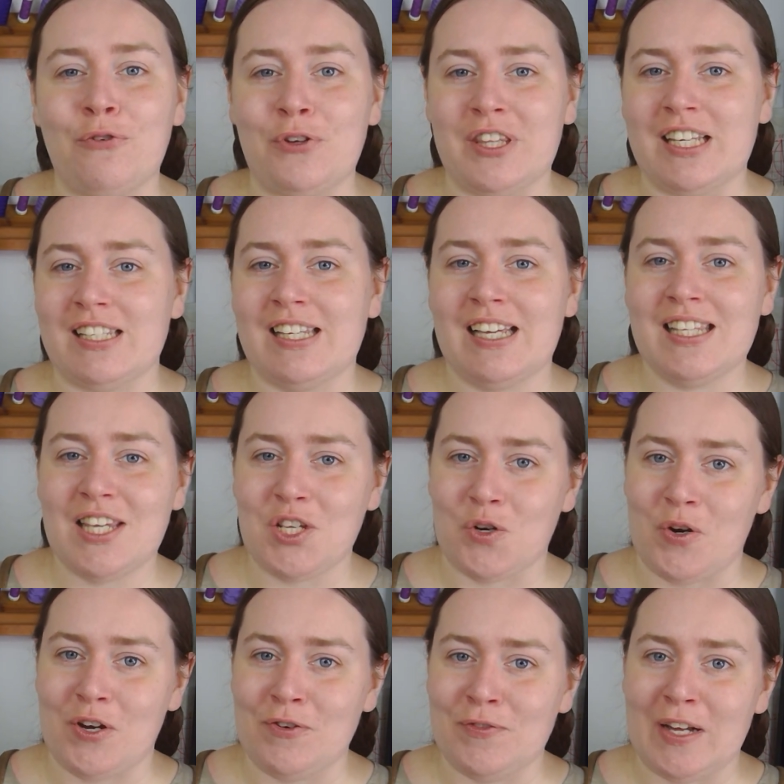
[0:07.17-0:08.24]
for the Assassin's
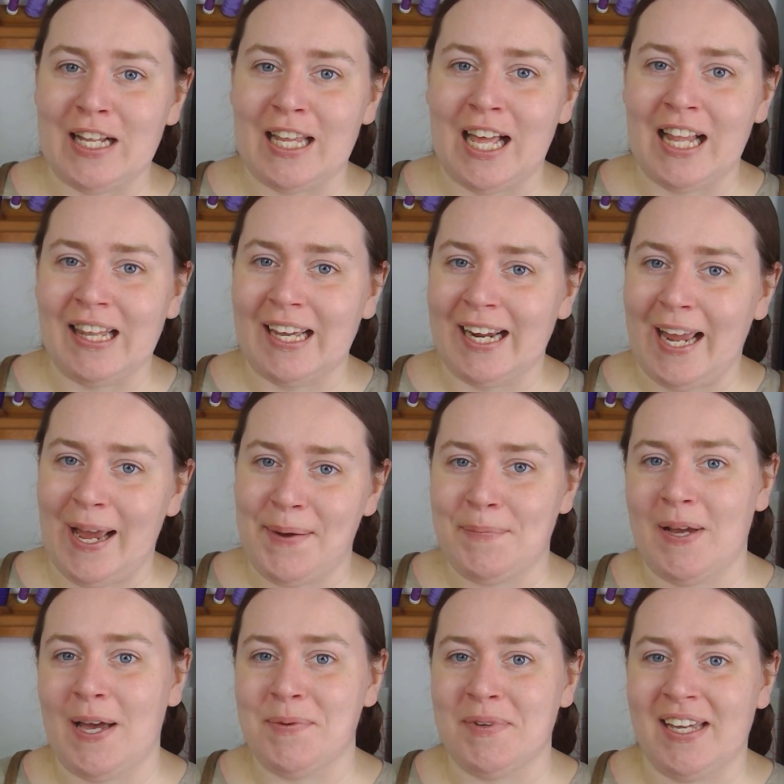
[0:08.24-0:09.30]
Creed Valhalla
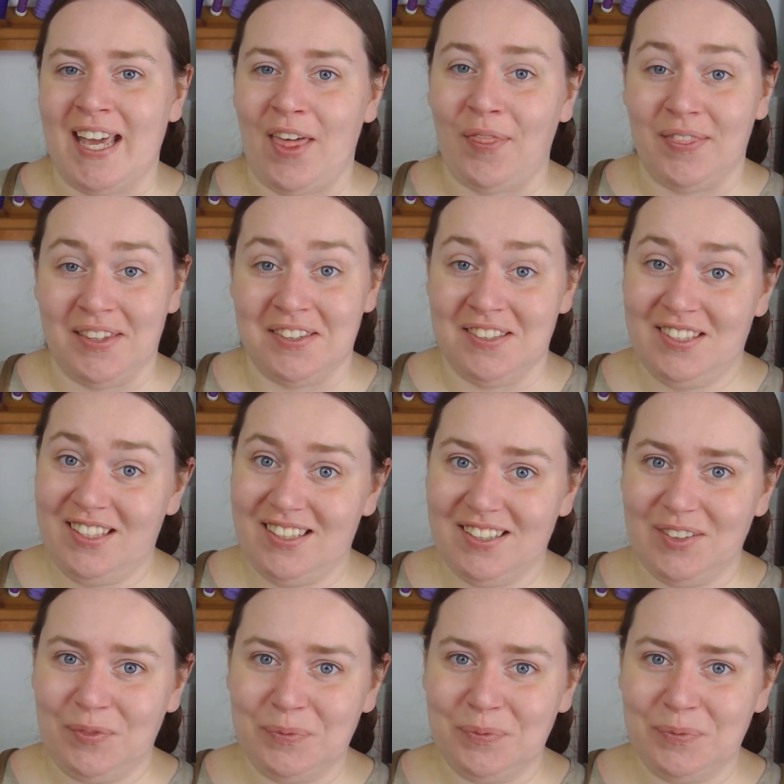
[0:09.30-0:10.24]
game coming out this year.